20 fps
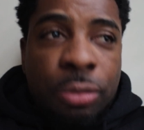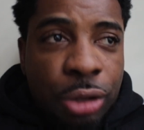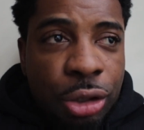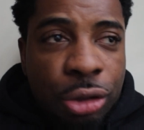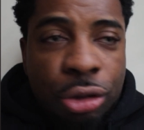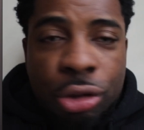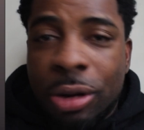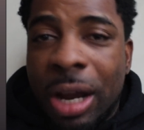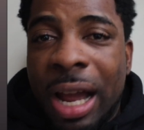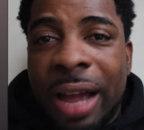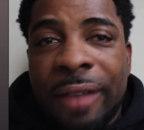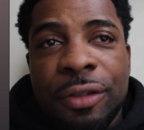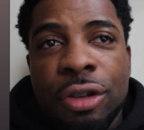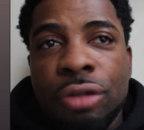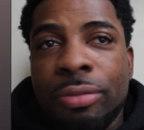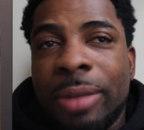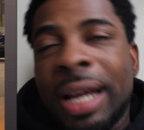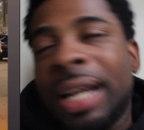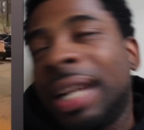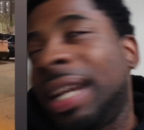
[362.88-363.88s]
when you're driving,
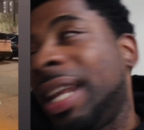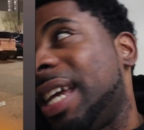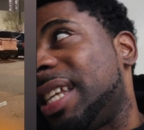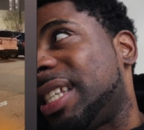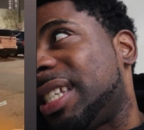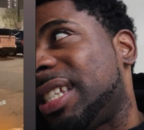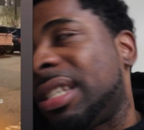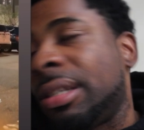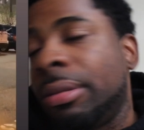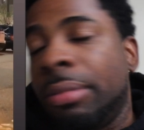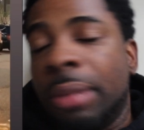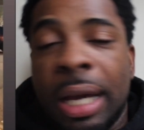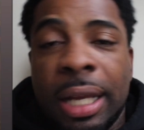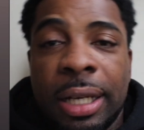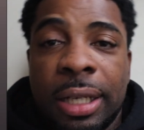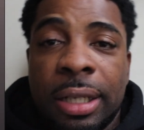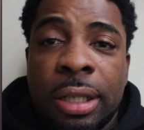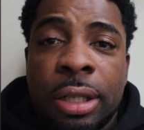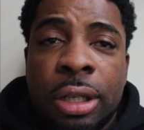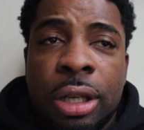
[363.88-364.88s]
you might glance at
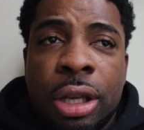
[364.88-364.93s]
somebody.